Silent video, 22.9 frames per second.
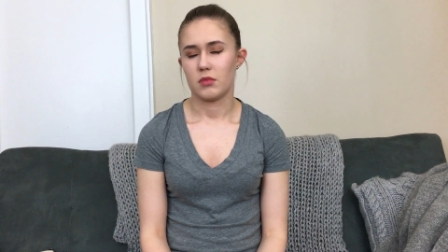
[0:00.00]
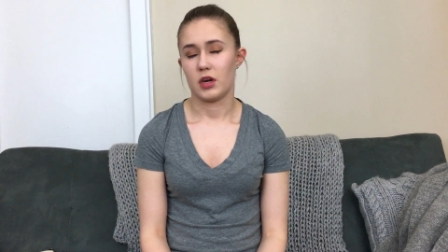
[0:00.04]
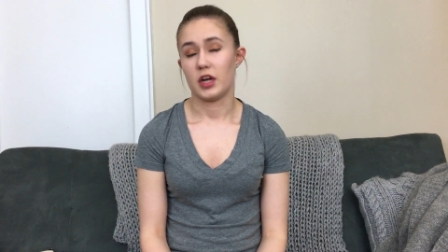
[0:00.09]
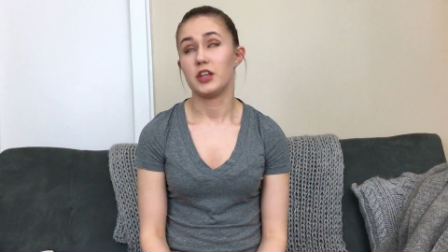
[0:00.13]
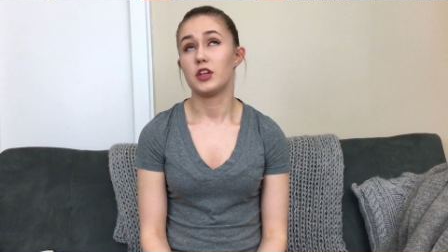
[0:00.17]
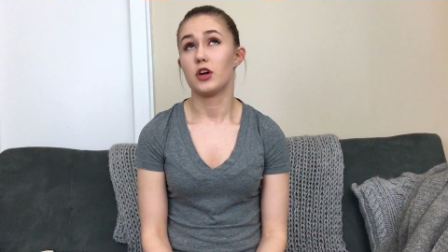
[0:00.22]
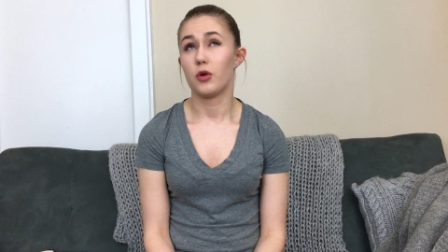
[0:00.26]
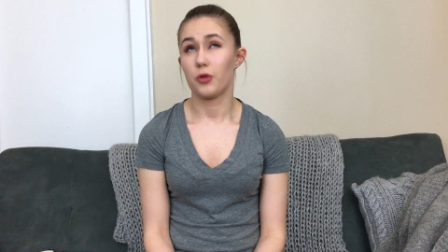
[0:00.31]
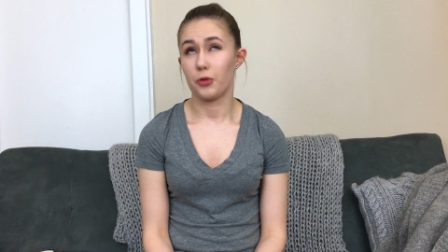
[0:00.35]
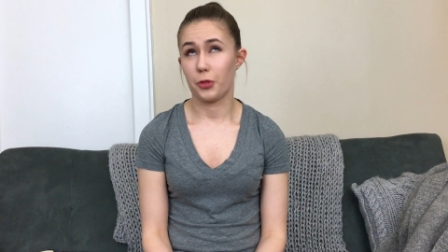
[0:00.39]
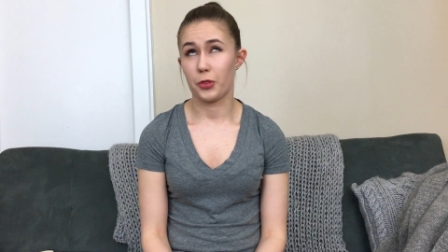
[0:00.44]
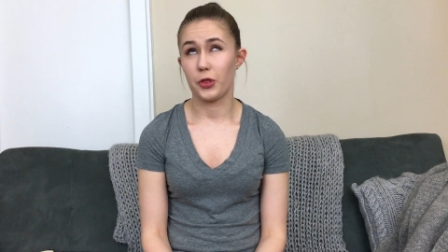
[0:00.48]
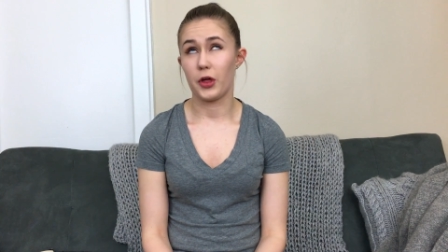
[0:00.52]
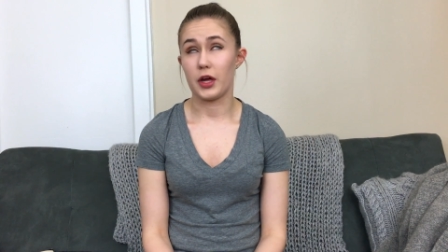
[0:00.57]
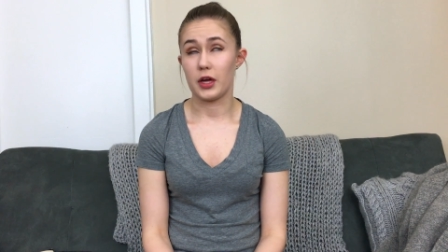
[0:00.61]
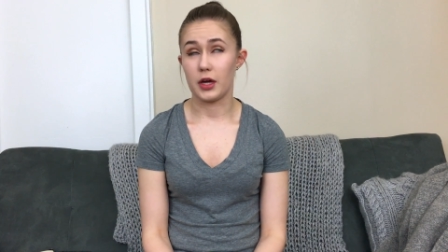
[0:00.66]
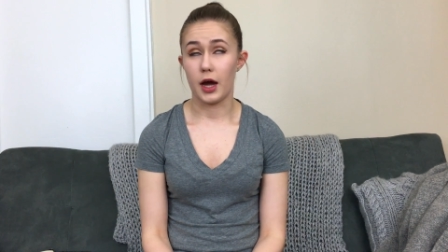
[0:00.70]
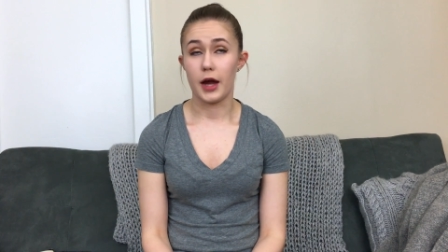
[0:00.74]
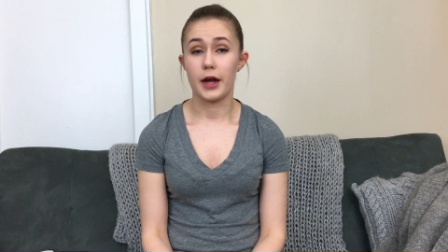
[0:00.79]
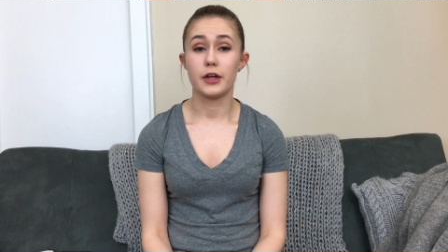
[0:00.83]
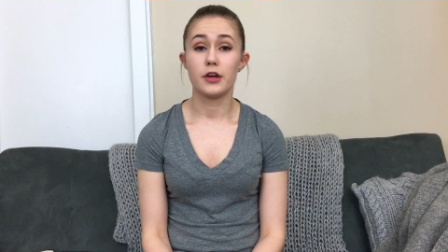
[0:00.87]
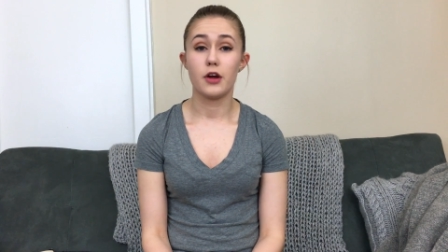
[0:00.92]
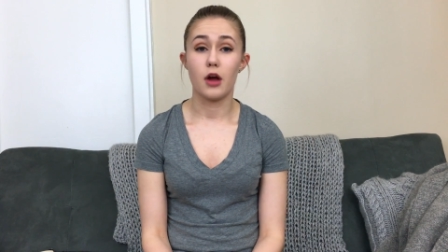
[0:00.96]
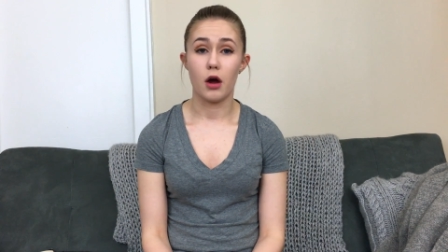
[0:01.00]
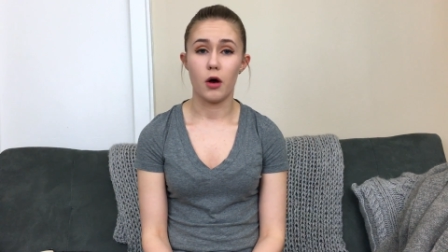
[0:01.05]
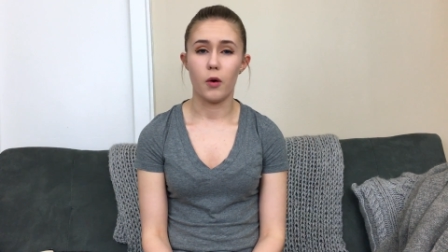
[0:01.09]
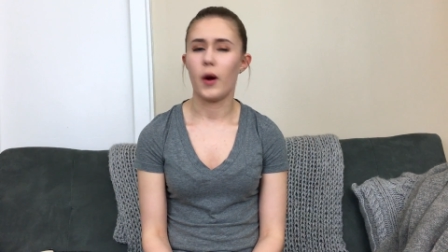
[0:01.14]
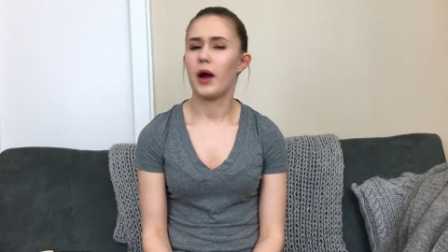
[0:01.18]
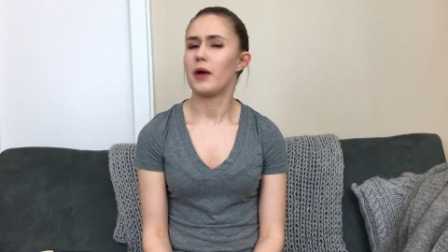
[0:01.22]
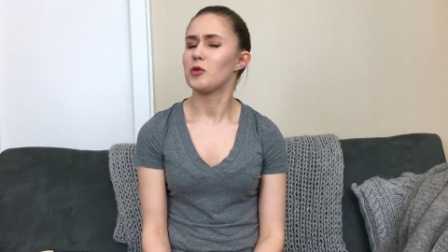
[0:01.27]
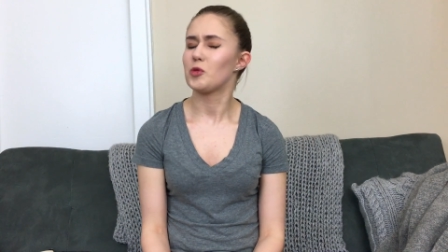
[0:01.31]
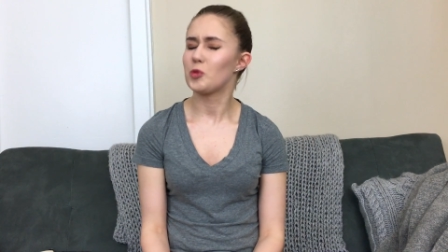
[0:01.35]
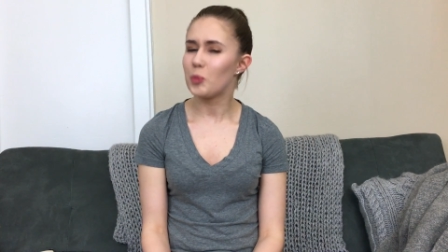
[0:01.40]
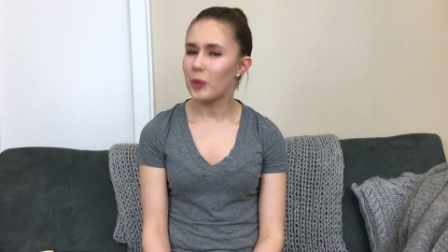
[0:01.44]
I know.
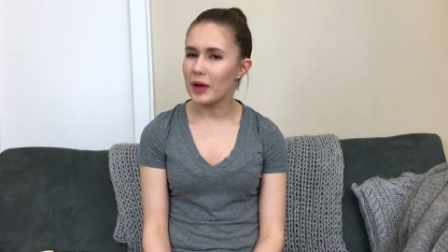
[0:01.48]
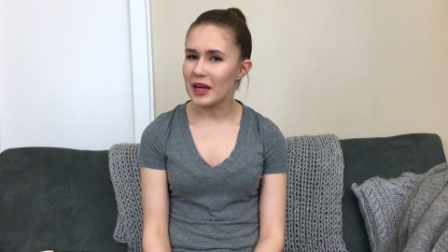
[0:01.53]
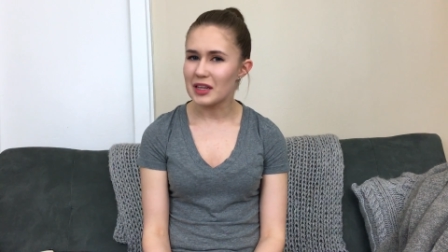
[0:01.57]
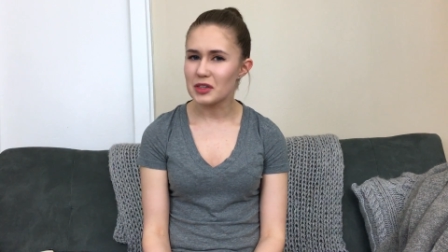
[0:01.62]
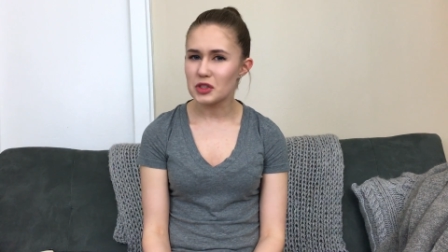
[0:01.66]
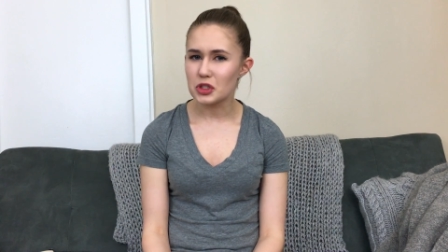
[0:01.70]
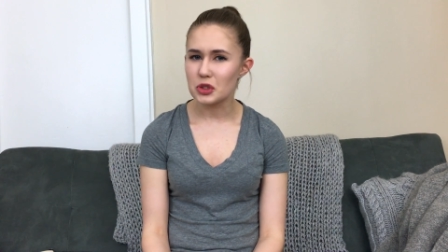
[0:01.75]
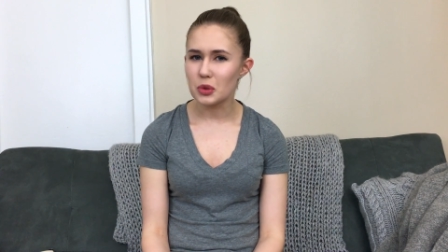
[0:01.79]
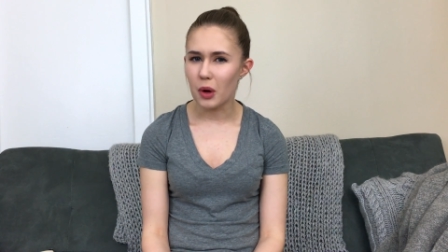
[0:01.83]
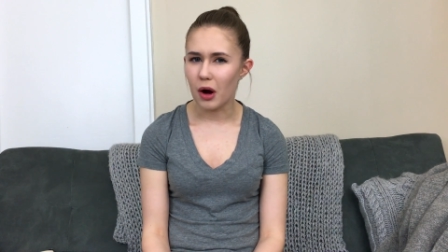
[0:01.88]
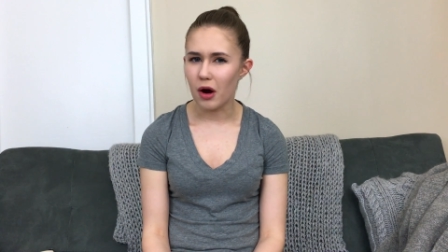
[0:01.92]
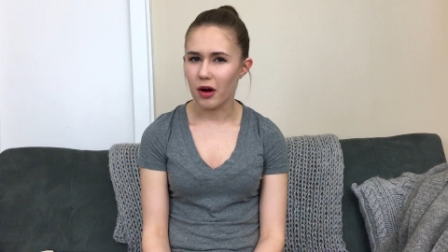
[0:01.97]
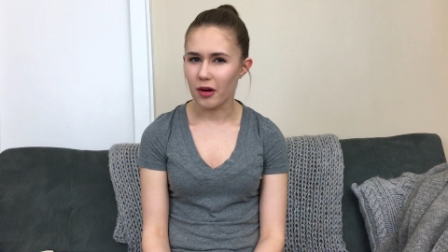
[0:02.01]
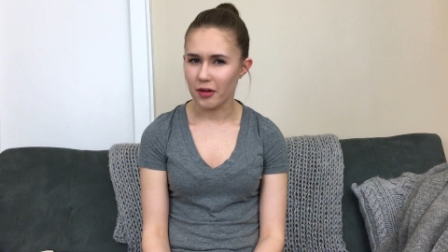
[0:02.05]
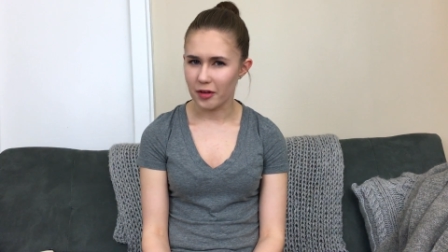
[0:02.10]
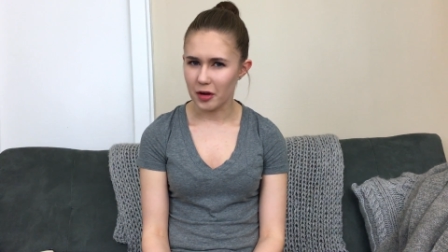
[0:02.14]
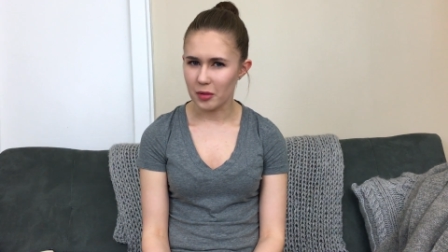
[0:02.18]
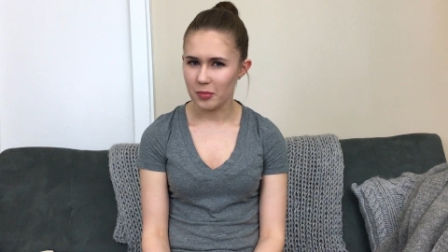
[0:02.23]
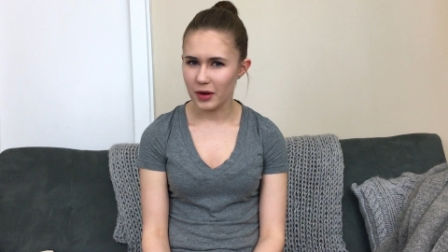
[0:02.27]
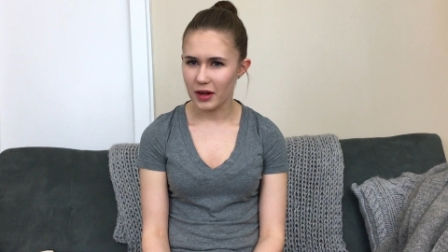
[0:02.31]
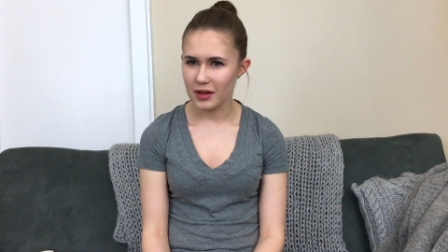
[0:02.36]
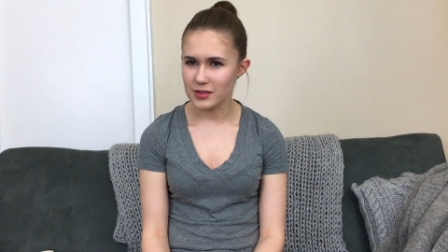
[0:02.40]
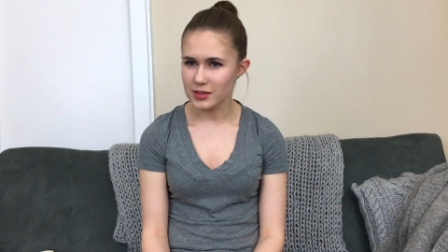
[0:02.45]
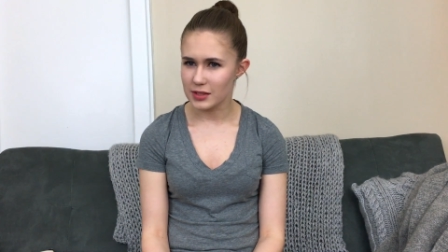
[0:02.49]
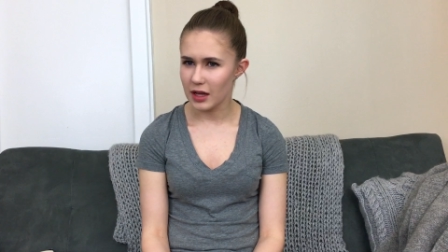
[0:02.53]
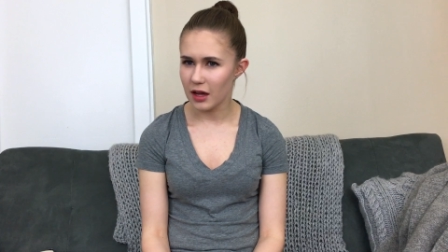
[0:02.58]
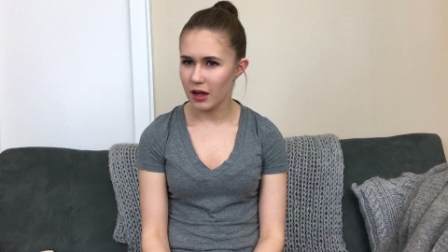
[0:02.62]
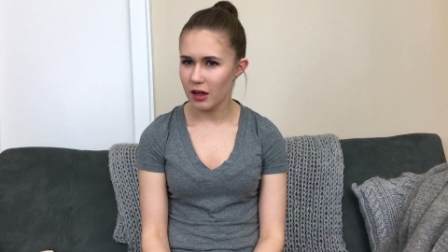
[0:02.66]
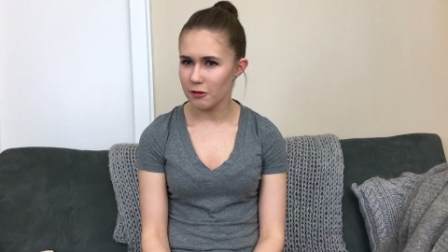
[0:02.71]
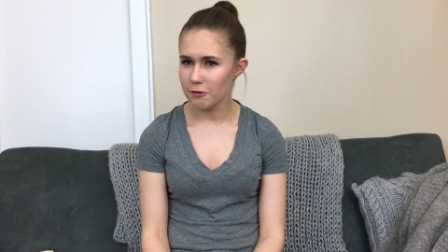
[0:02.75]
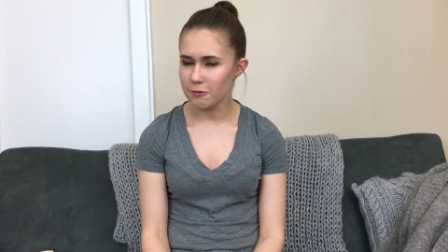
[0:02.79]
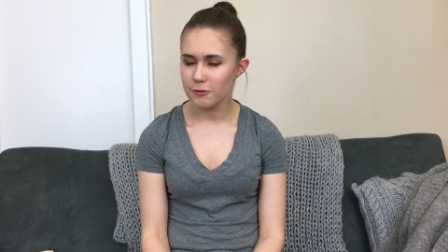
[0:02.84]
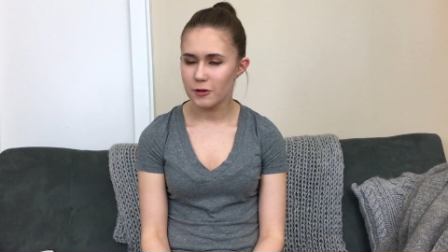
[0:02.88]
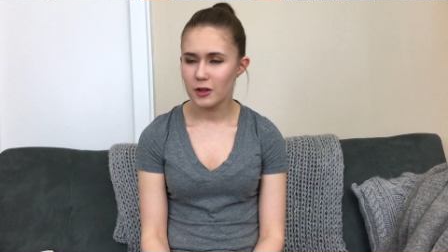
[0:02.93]
I was being too hard on
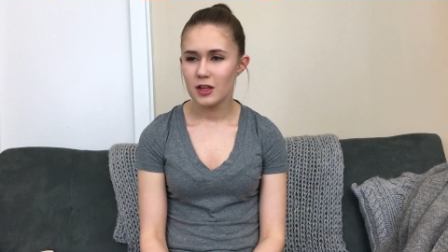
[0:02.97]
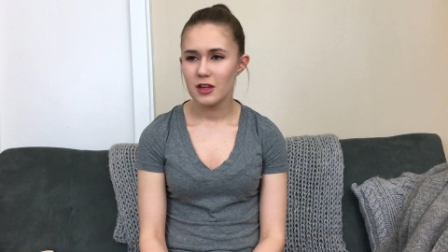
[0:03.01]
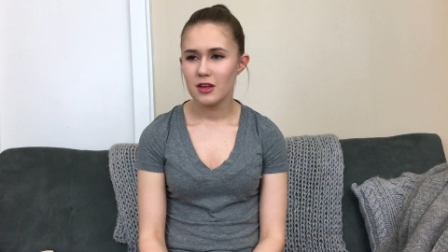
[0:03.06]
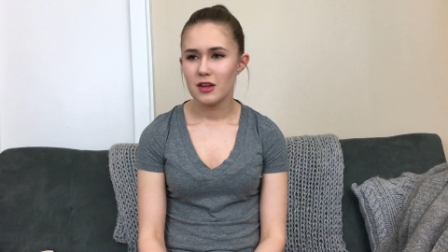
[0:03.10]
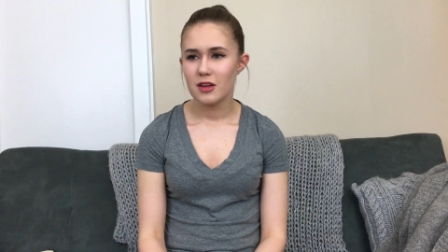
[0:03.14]
myself,